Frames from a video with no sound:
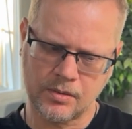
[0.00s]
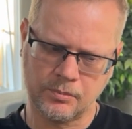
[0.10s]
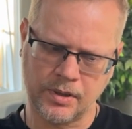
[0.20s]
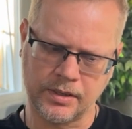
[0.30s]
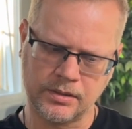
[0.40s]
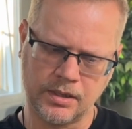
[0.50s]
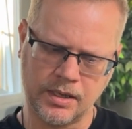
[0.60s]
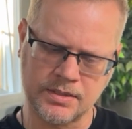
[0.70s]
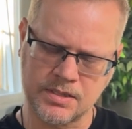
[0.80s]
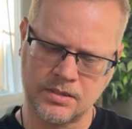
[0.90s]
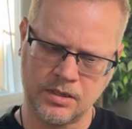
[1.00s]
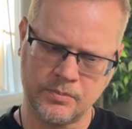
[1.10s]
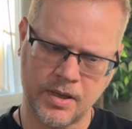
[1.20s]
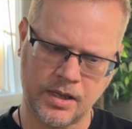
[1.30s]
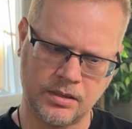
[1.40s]
But as a young
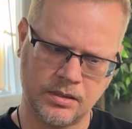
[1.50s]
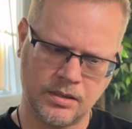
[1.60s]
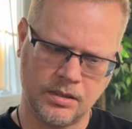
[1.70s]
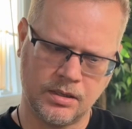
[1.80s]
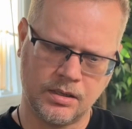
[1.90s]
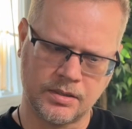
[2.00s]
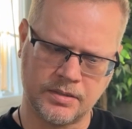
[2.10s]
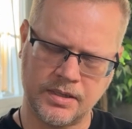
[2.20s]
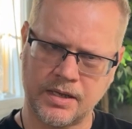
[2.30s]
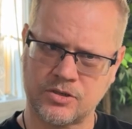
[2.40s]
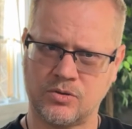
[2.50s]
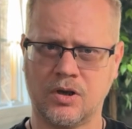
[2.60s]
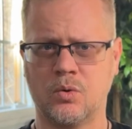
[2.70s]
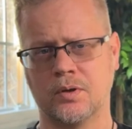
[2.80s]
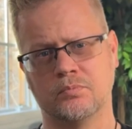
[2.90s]
man, the thing I
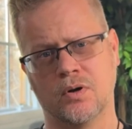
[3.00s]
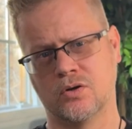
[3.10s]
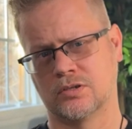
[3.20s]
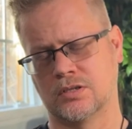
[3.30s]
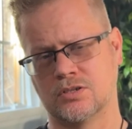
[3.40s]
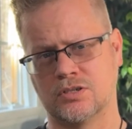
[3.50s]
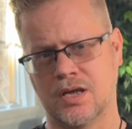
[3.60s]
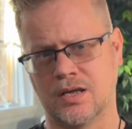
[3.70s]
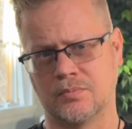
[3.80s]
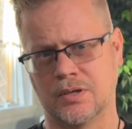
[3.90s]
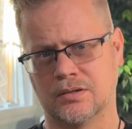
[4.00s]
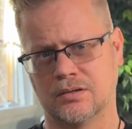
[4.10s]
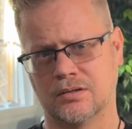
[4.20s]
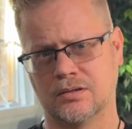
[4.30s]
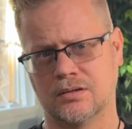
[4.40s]
struggled with most is shame.
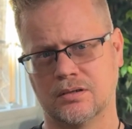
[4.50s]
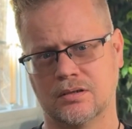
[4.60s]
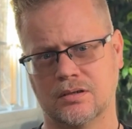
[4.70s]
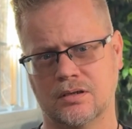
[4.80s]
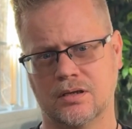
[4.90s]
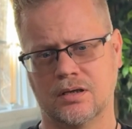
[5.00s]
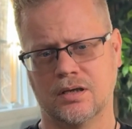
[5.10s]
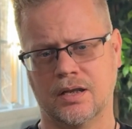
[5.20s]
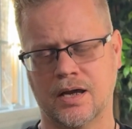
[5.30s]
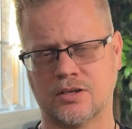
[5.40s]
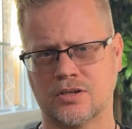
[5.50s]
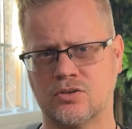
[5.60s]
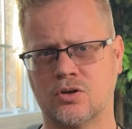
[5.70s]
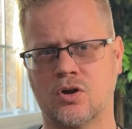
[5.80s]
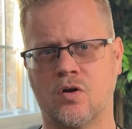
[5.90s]
It actually
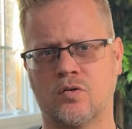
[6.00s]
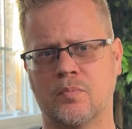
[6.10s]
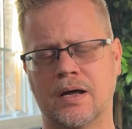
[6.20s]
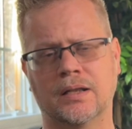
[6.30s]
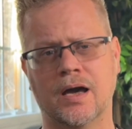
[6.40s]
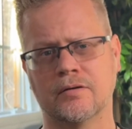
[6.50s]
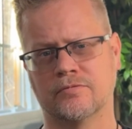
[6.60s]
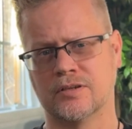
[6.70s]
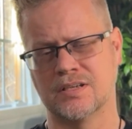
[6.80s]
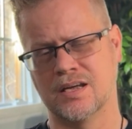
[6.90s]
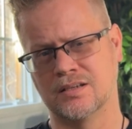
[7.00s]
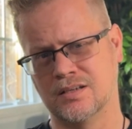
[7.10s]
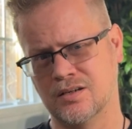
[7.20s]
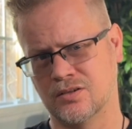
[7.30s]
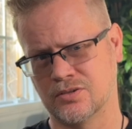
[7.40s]
took over my life for 10
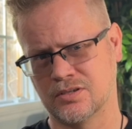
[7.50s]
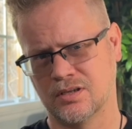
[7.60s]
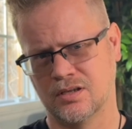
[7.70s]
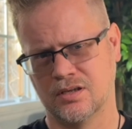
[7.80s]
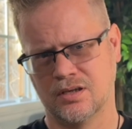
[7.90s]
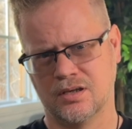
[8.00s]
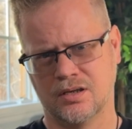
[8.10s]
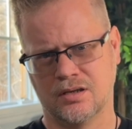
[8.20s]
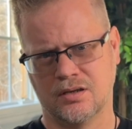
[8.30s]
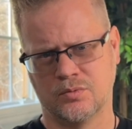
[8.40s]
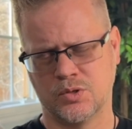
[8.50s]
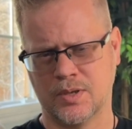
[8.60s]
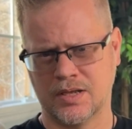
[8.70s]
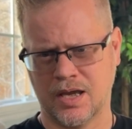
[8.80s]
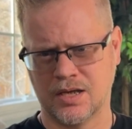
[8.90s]
years,
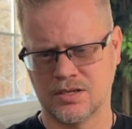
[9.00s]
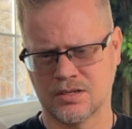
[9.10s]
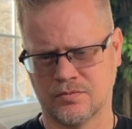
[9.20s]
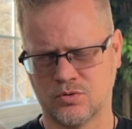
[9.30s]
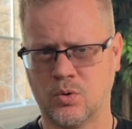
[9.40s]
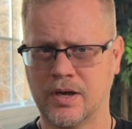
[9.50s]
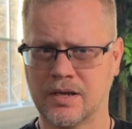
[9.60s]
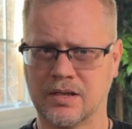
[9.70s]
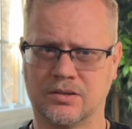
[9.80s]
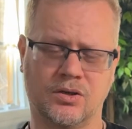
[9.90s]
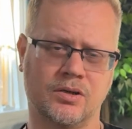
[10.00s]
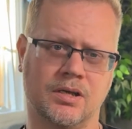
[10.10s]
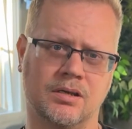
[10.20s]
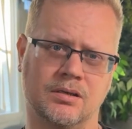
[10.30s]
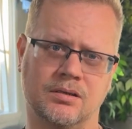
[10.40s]
between the ages of 20 and
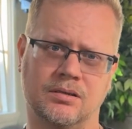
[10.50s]
30.